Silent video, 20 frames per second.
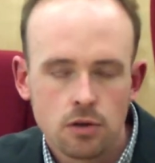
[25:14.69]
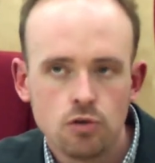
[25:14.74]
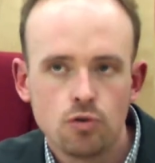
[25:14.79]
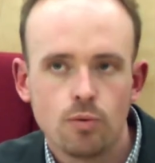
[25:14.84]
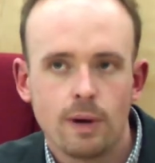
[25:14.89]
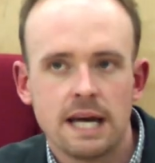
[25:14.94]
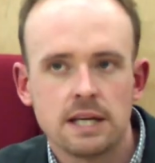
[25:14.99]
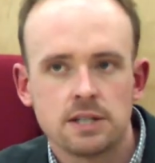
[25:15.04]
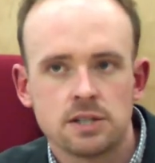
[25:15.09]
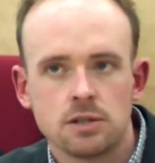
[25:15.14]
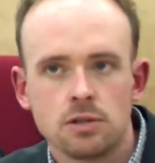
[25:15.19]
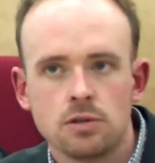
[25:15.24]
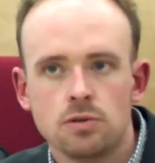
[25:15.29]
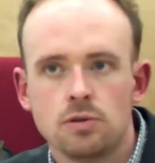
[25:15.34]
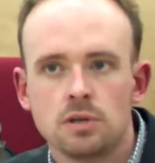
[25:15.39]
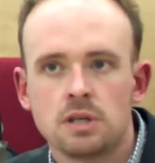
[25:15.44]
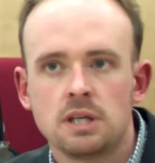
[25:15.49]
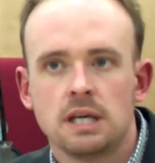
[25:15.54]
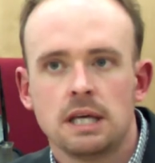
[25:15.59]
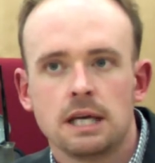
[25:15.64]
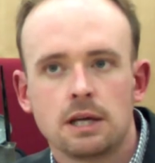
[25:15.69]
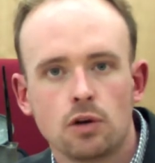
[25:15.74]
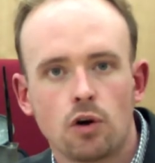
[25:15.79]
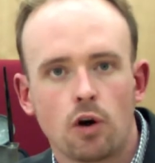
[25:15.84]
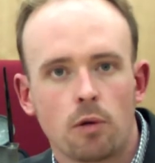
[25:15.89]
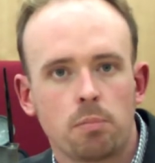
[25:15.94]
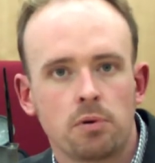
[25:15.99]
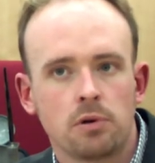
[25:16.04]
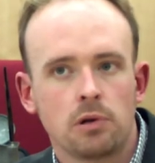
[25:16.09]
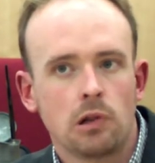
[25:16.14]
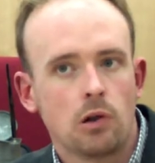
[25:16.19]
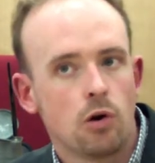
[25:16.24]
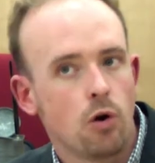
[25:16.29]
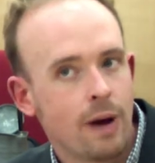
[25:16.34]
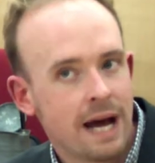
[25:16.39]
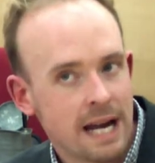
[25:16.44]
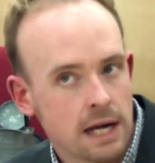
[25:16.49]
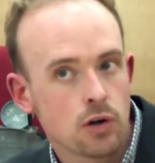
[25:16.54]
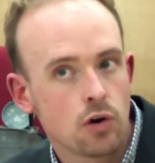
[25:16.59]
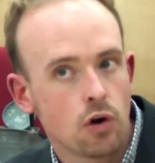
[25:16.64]
US and UK corporate
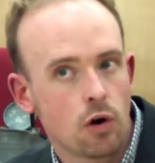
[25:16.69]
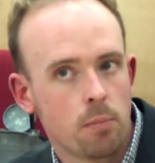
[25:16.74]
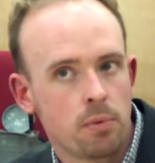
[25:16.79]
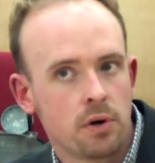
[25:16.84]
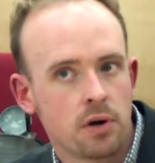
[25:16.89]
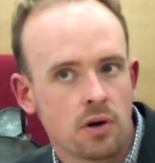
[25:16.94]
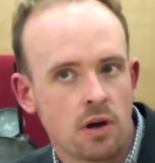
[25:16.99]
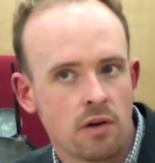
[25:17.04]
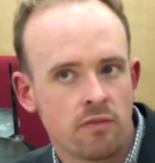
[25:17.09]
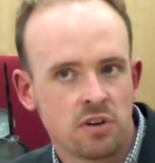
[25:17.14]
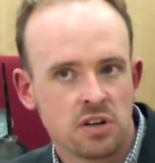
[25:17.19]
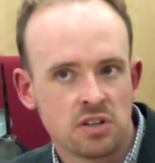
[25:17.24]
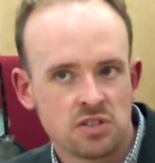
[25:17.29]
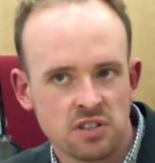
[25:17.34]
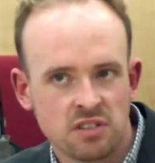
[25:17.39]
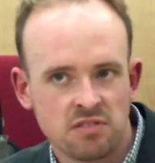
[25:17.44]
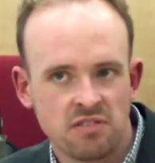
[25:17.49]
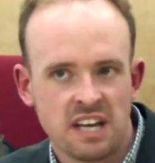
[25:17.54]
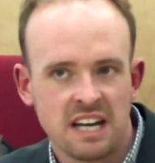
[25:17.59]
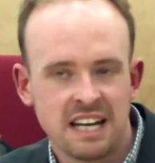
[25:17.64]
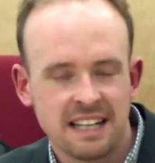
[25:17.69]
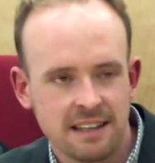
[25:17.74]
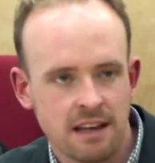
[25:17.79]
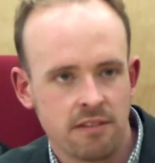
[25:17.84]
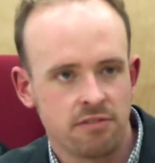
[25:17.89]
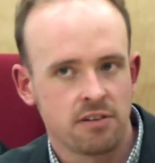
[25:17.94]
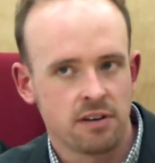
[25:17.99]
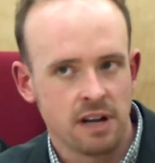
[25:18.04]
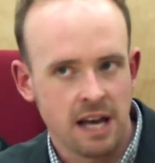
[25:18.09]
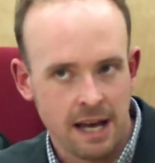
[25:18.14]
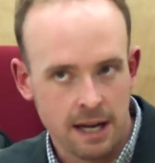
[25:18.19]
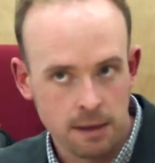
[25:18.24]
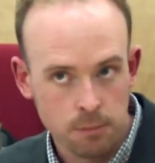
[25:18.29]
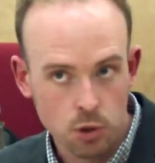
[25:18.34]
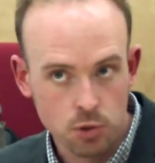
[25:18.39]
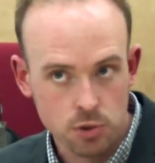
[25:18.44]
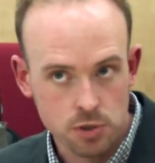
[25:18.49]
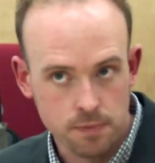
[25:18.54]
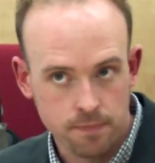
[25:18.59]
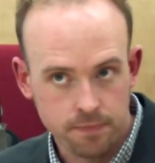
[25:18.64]
law and corporate governance are very different
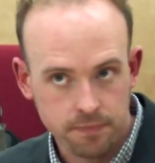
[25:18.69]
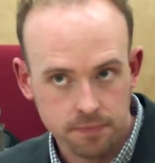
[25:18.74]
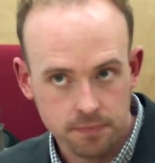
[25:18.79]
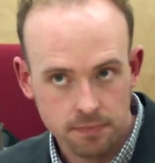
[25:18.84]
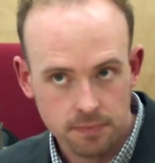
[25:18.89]
animals.